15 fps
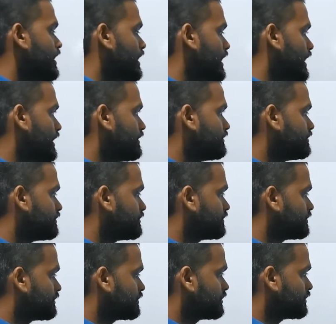And
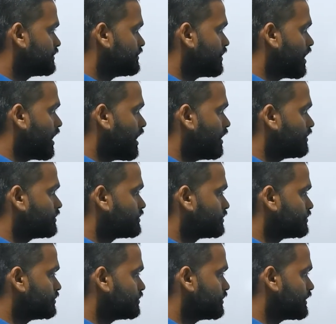you have
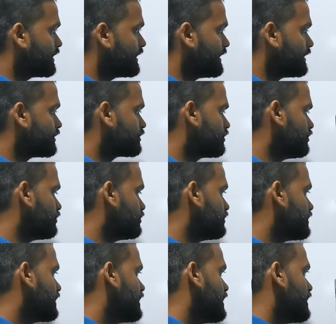to
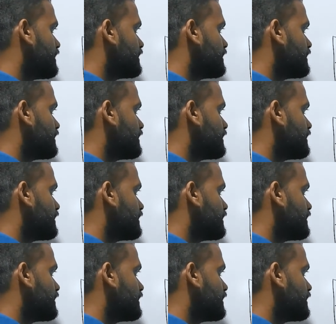include